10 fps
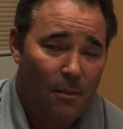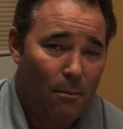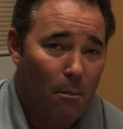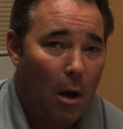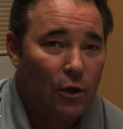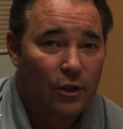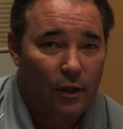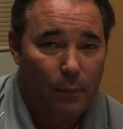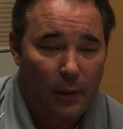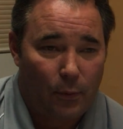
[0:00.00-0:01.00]
Most of
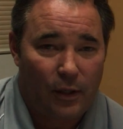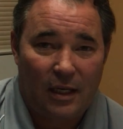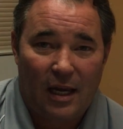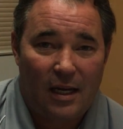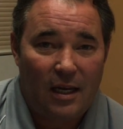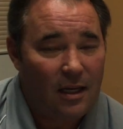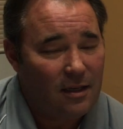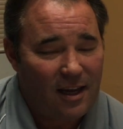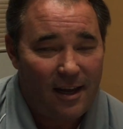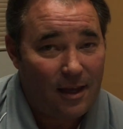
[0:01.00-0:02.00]
the people that get here,
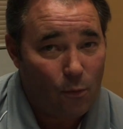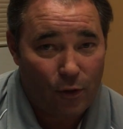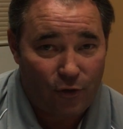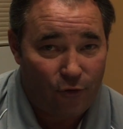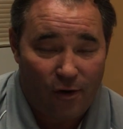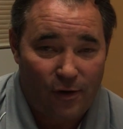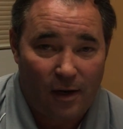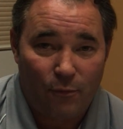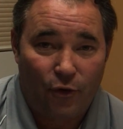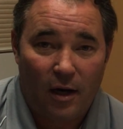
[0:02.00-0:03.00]
yeah, they want to drive a
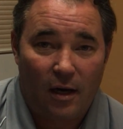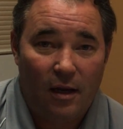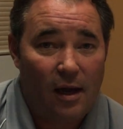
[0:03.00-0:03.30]
dump truck,